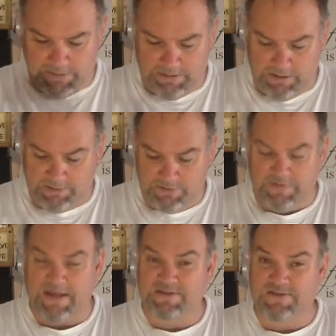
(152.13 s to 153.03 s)
You know,
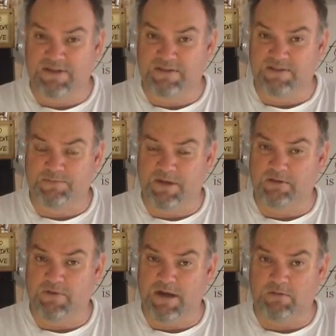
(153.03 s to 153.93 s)
2006, it's been
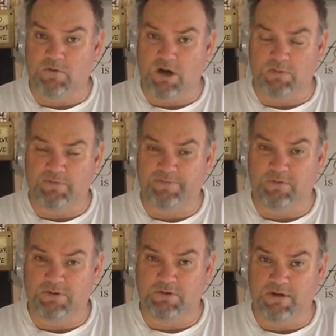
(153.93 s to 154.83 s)
around a while
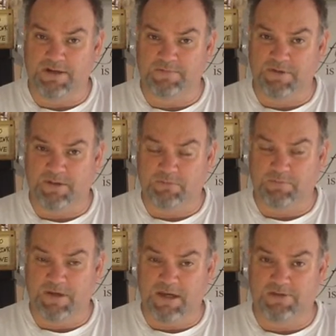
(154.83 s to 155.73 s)
before Di's been
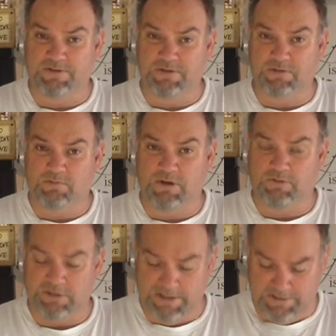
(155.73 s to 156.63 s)
prepared to
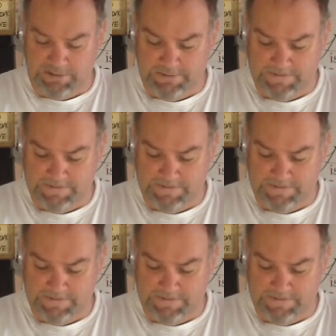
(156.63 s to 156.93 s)
release it.